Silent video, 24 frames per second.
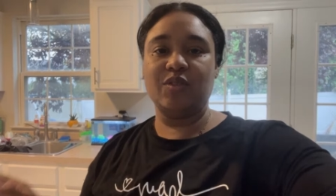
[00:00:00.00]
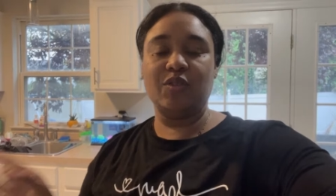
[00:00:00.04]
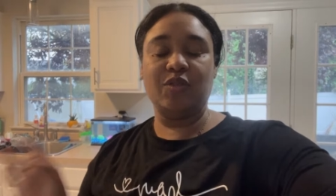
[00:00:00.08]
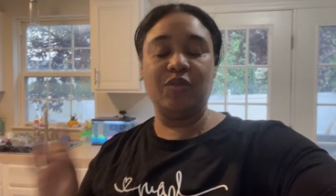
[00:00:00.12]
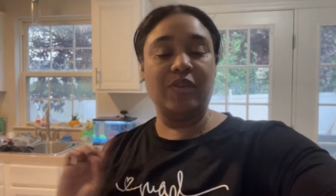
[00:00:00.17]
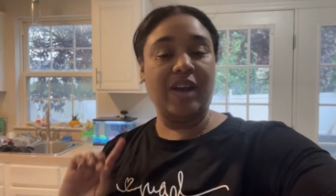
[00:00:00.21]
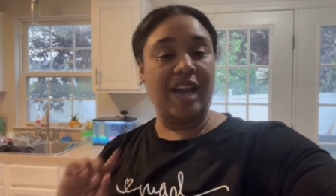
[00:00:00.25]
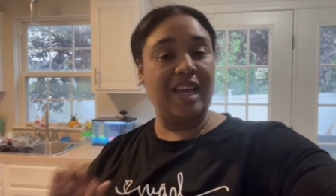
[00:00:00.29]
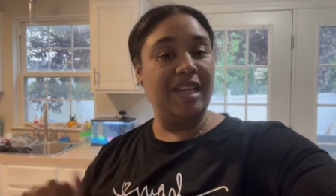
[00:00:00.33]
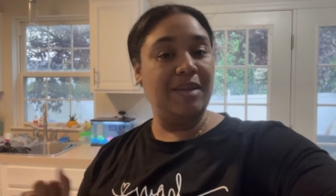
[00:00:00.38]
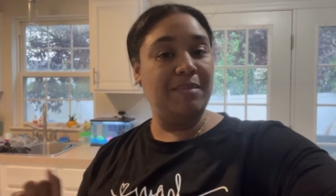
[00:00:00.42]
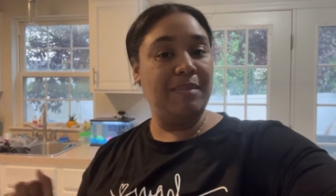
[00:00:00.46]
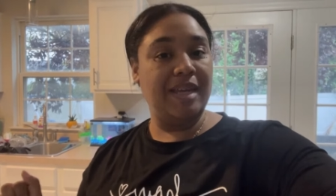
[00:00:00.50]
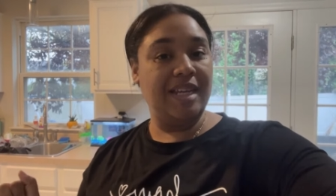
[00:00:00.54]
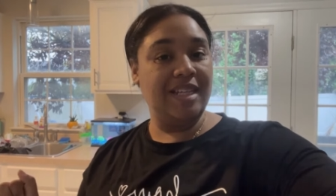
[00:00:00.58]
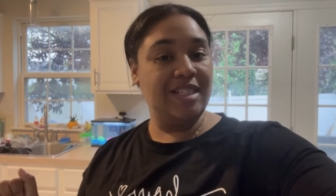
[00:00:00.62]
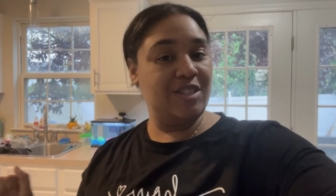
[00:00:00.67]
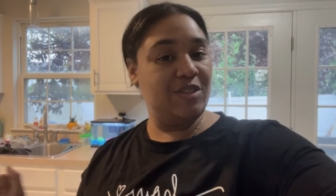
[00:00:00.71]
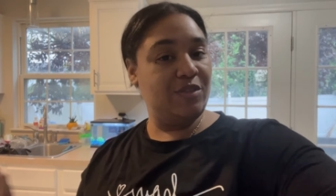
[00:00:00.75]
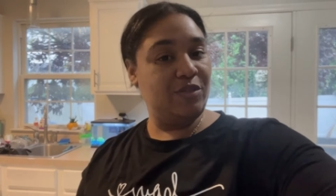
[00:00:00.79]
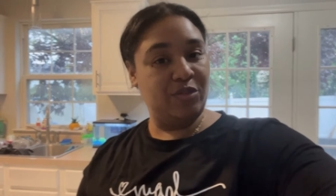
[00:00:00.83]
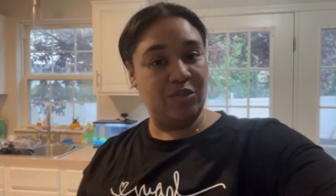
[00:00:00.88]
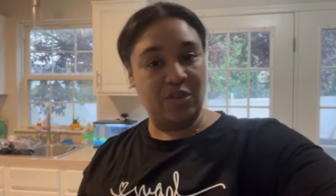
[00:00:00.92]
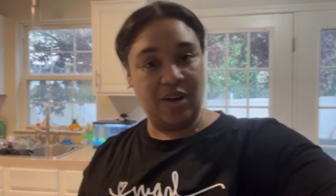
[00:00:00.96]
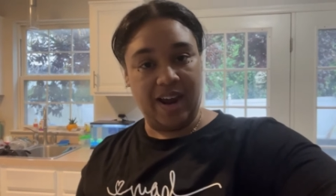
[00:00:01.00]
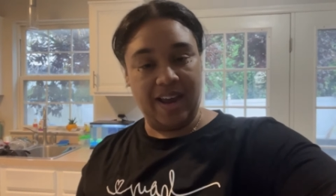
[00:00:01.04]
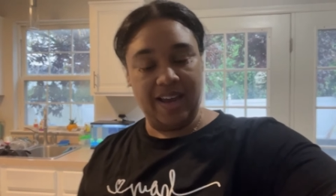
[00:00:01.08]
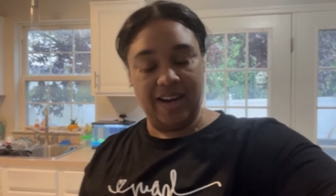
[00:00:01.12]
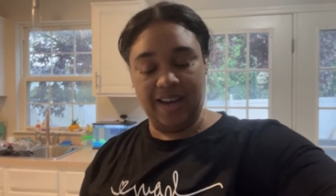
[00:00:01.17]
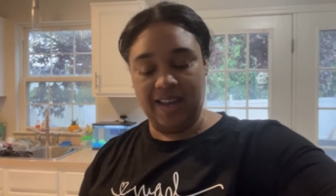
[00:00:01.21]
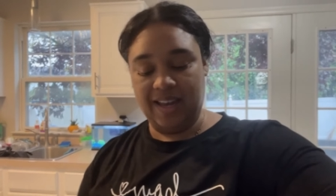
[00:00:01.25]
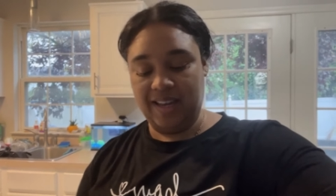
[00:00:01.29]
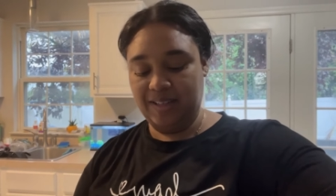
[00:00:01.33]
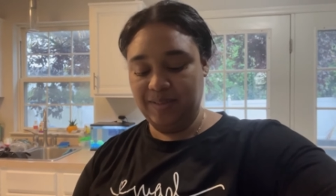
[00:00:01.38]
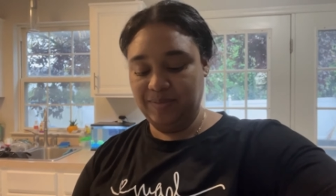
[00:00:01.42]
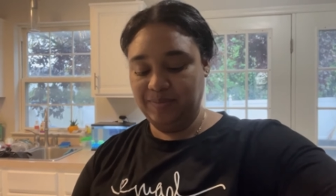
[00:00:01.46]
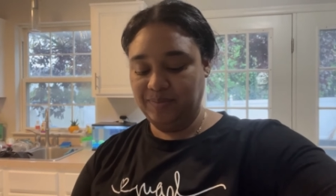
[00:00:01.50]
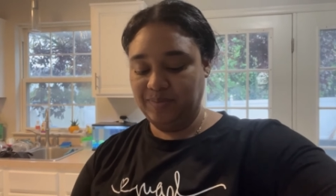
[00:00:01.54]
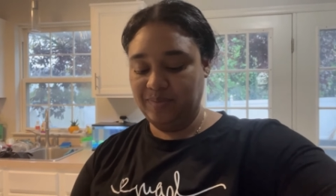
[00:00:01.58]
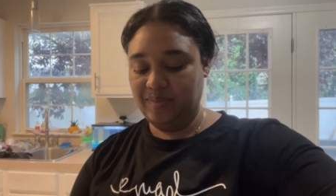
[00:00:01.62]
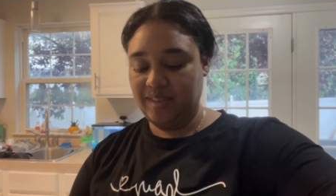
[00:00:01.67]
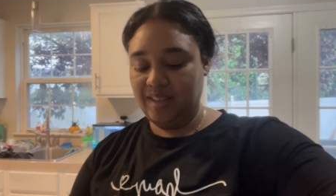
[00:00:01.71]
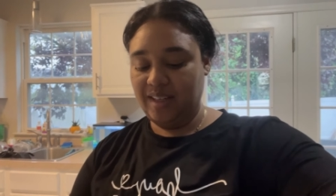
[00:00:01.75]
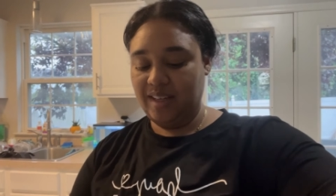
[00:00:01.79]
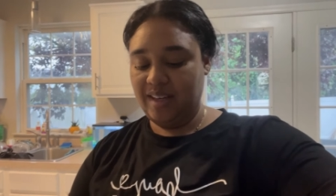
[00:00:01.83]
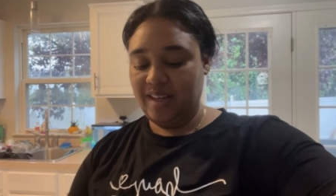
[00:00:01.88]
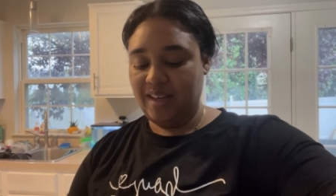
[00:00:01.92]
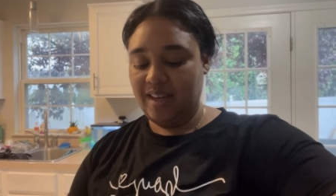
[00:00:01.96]
Finally made it to Friday.
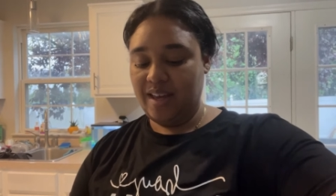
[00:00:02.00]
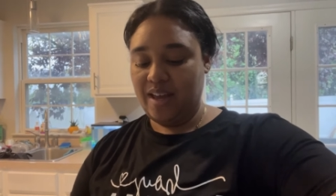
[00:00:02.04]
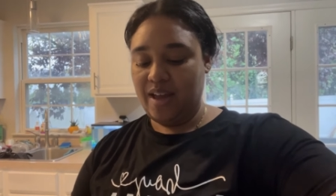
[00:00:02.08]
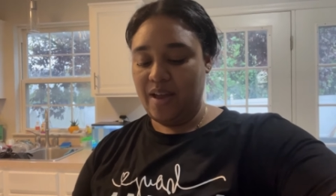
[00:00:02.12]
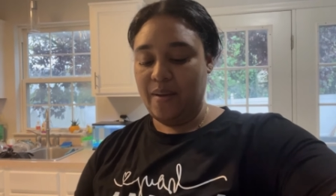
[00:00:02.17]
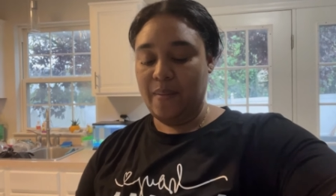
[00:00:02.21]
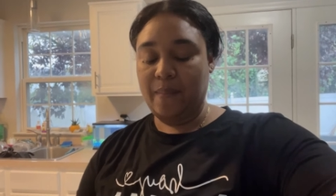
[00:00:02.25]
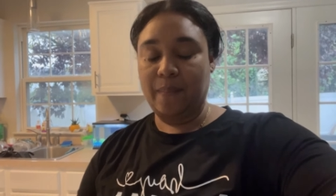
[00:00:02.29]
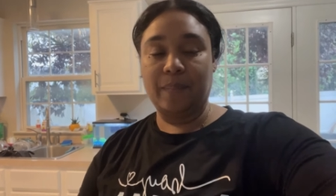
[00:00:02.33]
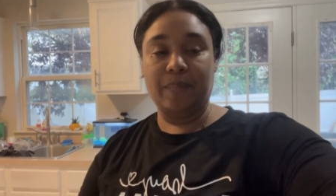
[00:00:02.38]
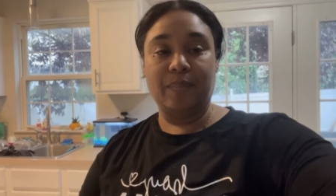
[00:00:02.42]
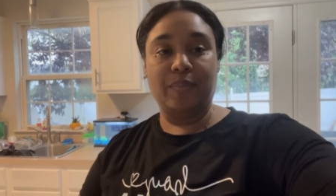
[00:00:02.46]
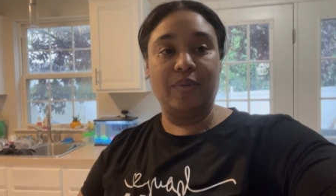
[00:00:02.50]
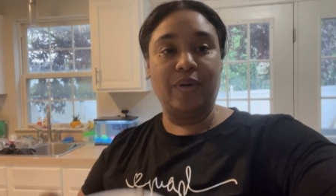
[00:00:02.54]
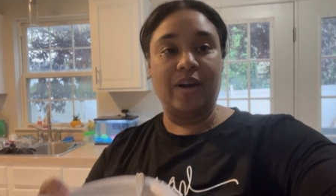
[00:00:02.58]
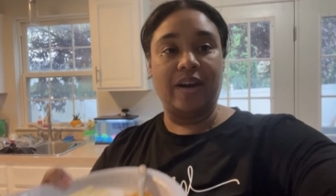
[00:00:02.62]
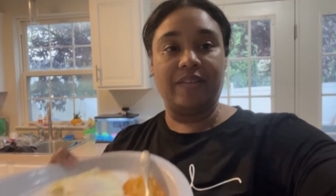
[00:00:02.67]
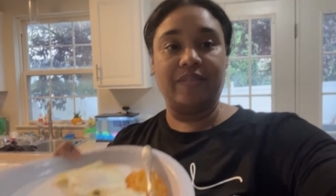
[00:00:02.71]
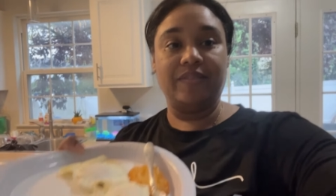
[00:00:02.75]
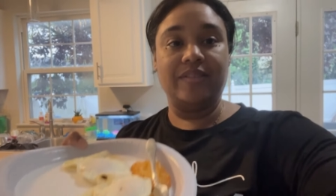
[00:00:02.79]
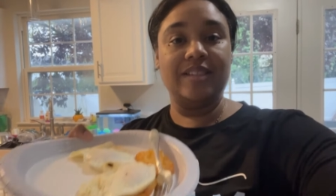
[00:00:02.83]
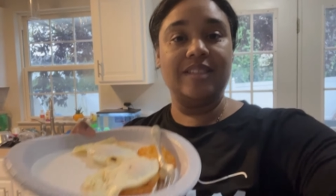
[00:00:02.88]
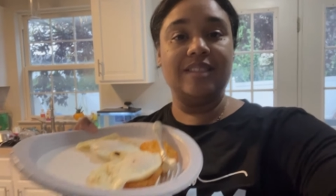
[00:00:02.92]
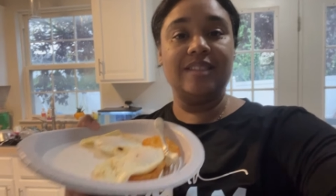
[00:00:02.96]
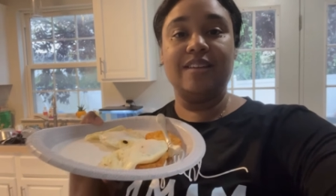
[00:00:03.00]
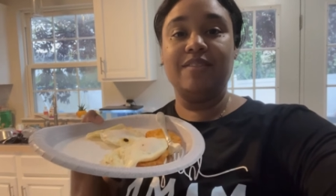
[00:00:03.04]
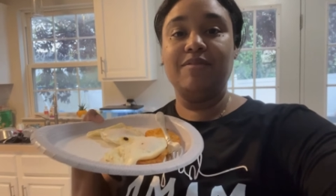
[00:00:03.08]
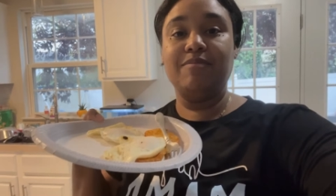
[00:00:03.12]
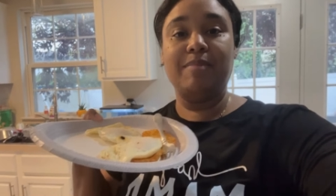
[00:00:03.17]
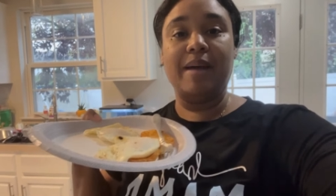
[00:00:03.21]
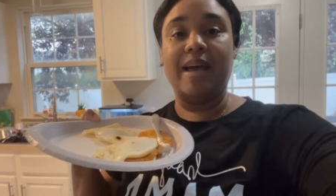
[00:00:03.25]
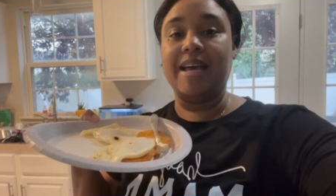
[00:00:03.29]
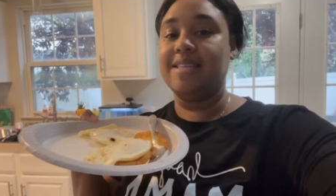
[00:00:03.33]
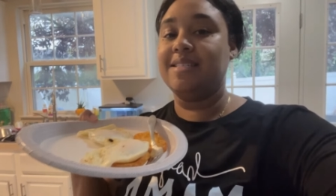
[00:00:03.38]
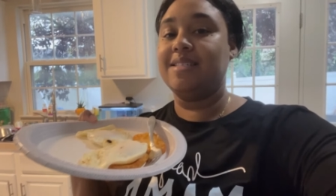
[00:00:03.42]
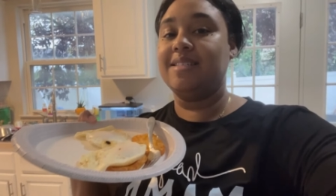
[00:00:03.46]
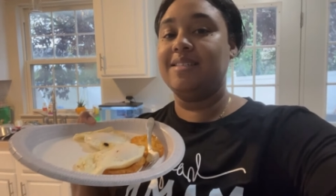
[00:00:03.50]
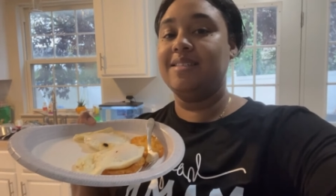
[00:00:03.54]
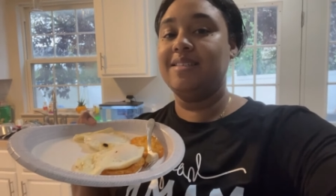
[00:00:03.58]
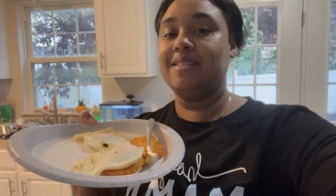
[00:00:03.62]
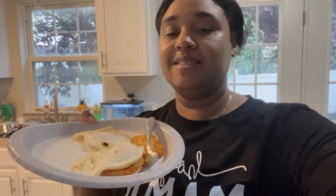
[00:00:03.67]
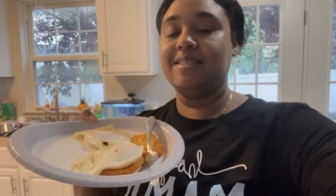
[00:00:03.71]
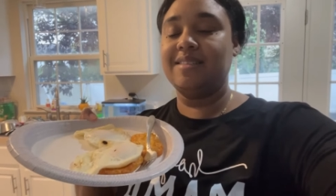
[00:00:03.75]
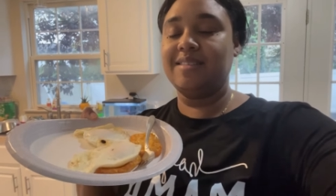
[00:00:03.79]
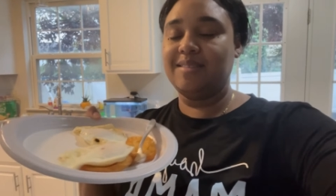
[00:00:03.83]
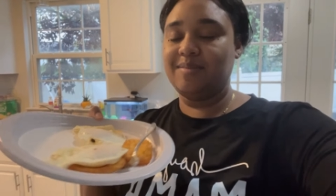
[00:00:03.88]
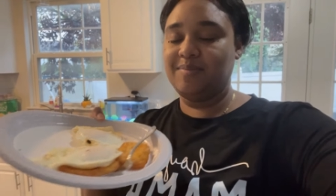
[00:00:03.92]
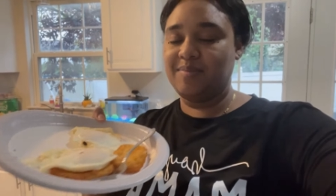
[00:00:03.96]
Breakfast of
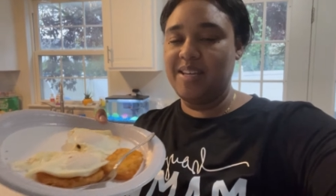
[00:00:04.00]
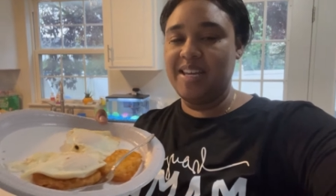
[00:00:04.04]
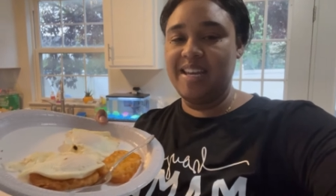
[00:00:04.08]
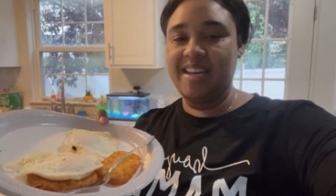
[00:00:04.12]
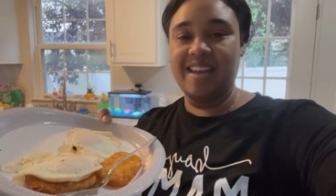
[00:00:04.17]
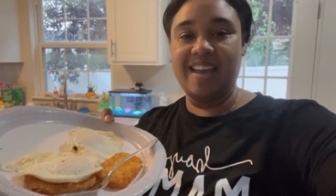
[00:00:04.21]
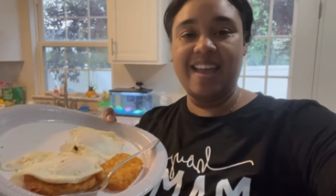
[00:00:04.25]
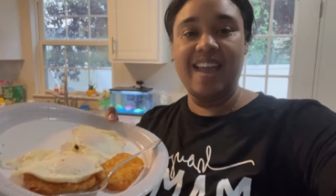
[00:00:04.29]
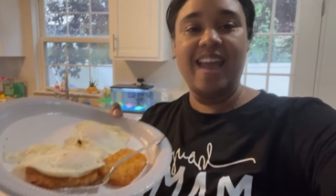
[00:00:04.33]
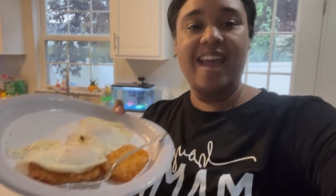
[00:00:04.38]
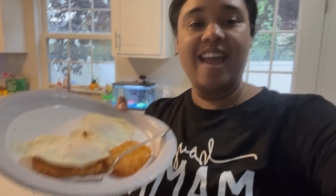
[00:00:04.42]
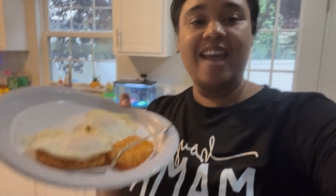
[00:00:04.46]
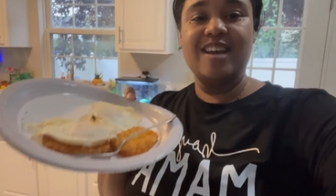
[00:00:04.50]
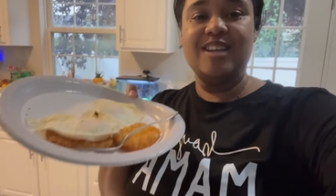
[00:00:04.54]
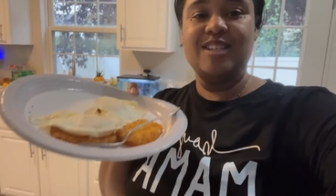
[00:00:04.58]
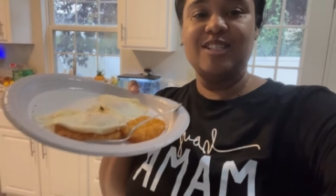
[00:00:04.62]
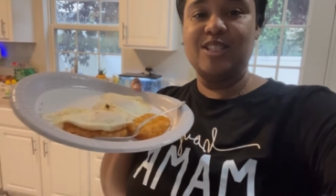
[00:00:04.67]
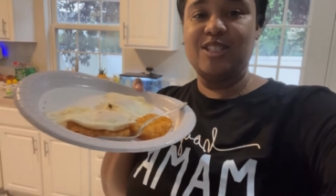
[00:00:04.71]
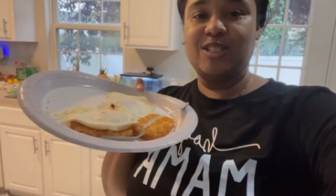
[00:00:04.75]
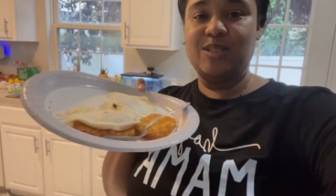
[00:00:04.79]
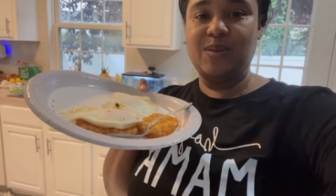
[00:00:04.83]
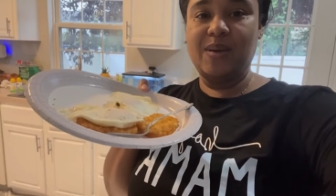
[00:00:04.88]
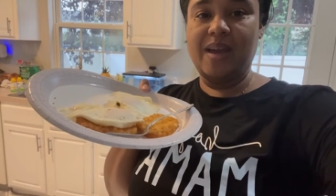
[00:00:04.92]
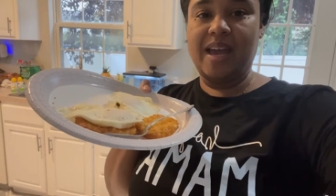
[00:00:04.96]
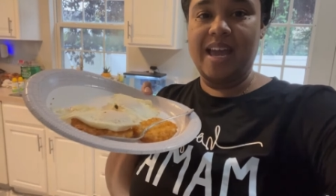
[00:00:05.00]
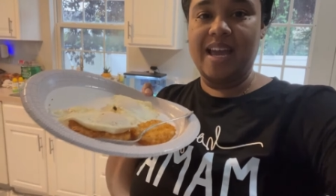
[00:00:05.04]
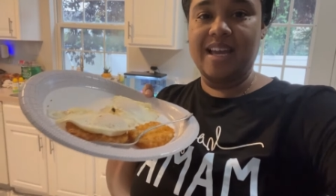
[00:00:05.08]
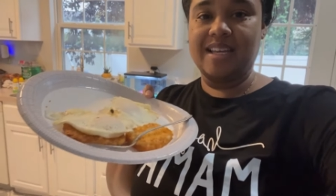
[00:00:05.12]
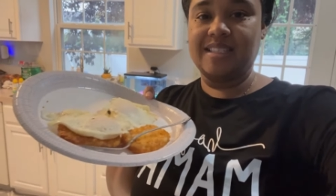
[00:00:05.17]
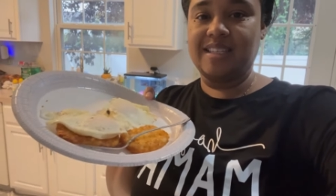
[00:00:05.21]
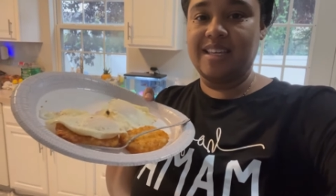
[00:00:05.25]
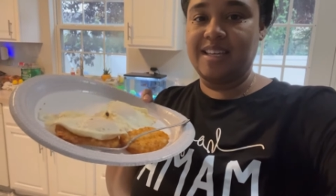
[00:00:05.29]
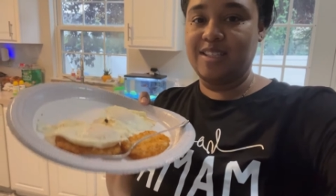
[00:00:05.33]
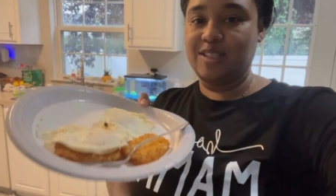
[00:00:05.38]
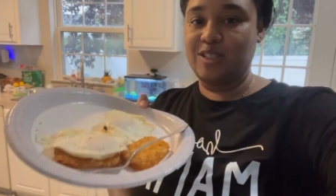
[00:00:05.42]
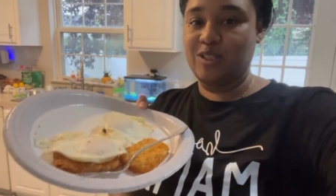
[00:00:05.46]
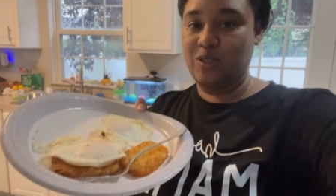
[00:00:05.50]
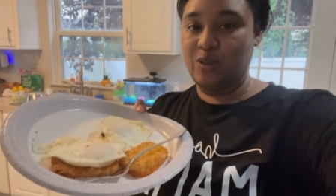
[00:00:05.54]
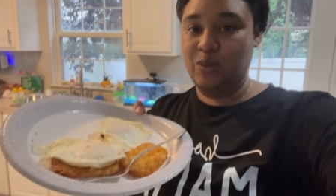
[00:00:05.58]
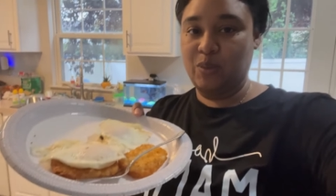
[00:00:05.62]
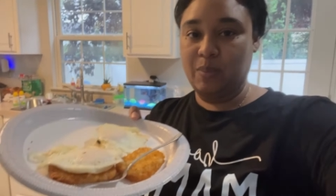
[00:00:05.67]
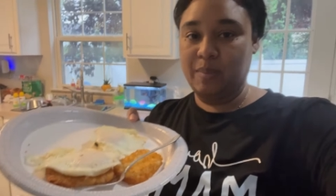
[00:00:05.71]
peasants. Two eggs and two